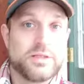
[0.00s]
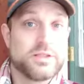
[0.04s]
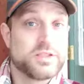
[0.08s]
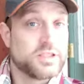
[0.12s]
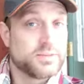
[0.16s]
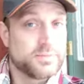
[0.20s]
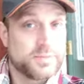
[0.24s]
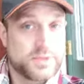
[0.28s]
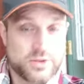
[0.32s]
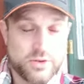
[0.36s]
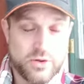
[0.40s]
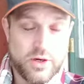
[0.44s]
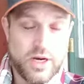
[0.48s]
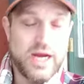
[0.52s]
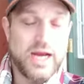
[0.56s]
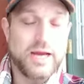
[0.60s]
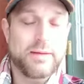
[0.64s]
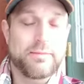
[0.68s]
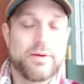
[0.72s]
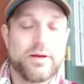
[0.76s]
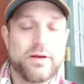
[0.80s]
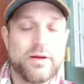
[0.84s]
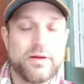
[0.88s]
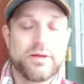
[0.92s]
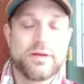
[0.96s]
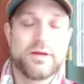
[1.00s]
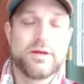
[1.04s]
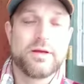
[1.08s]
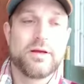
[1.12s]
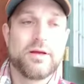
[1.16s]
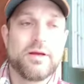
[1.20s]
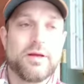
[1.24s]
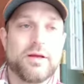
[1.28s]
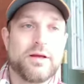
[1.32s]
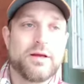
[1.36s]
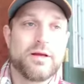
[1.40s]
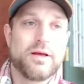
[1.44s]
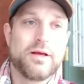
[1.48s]
subscribe,
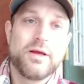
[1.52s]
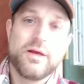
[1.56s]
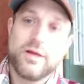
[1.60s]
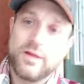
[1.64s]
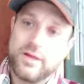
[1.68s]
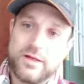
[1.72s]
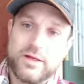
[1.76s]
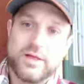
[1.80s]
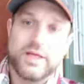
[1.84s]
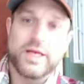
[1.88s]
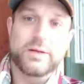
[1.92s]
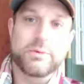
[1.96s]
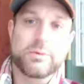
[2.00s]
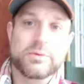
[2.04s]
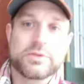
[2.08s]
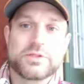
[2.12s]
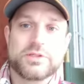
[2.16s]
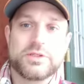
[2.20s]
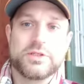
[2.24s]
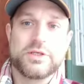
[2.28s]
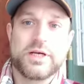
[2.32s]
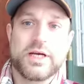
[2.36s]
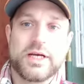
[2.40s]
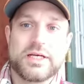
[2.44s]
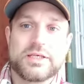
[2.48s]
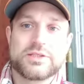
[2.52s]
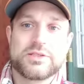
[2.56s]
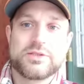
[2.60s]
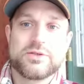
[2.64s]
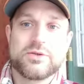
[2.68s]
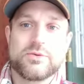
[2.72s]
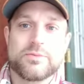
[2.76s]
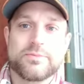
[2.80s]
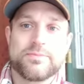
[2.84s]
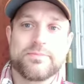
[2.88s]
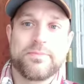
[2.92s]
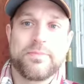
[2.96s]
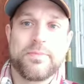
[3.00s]
and we'll see you guys
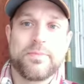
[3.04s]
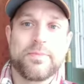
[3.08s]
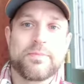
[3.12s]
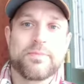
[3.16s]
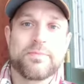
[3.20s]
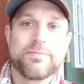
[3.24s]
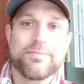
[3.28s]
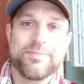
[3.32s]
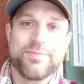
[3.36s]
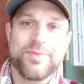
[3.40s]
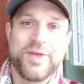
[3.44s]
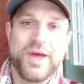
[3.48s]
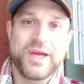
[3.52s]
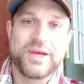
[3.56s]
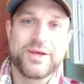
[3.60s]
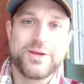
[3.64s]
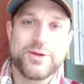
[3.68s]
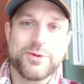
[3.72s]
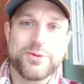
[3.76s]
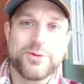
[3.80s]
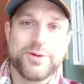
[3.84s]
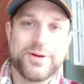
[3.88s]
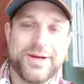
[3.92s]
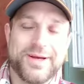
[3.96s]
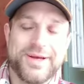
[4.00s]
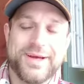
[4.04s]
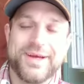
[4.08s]
soon. Thank you.